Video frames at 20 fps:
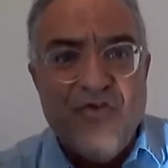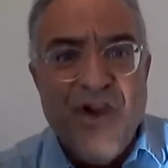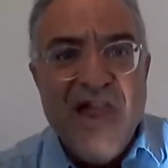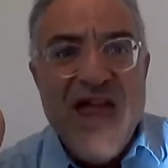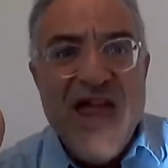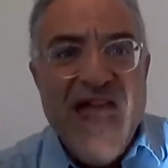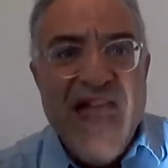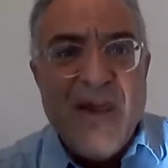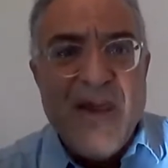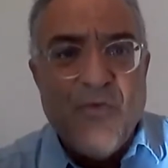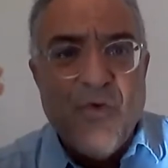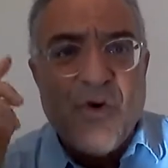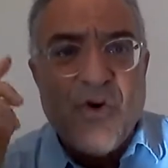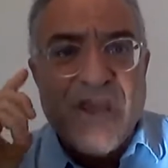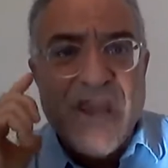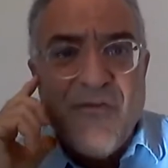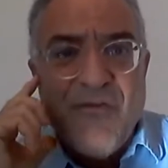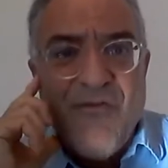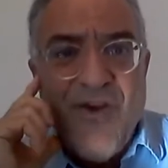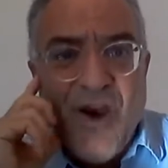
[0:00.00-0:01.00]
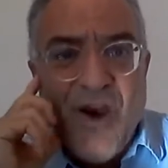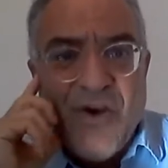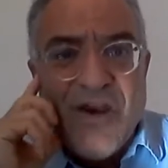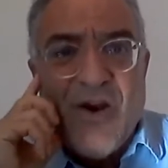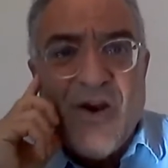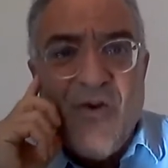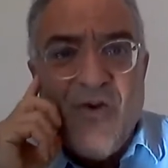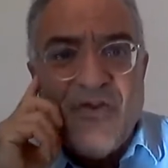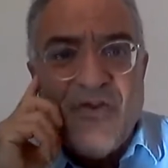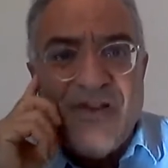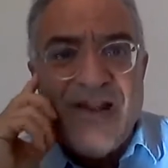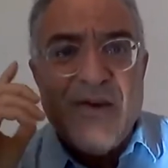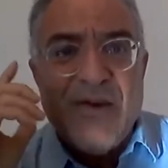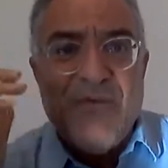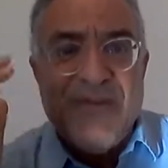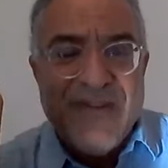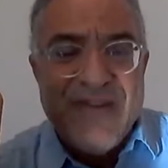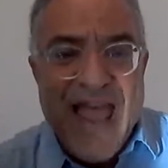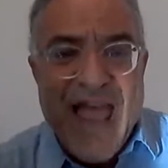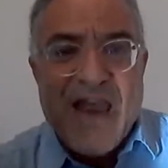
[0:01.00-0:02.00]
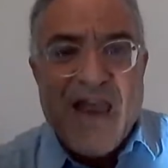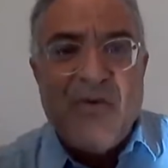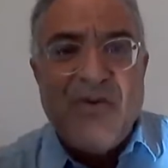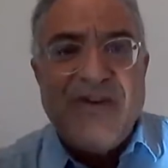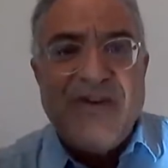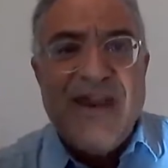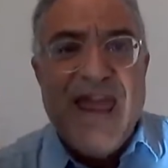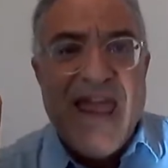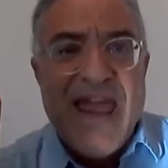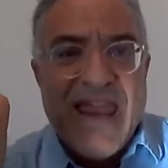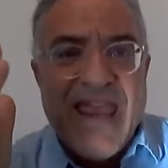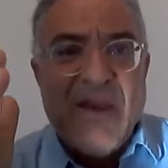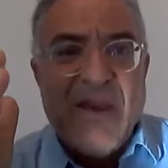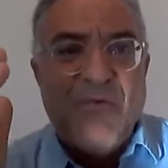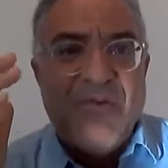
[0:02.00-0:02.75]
and working very closely with agri-tech,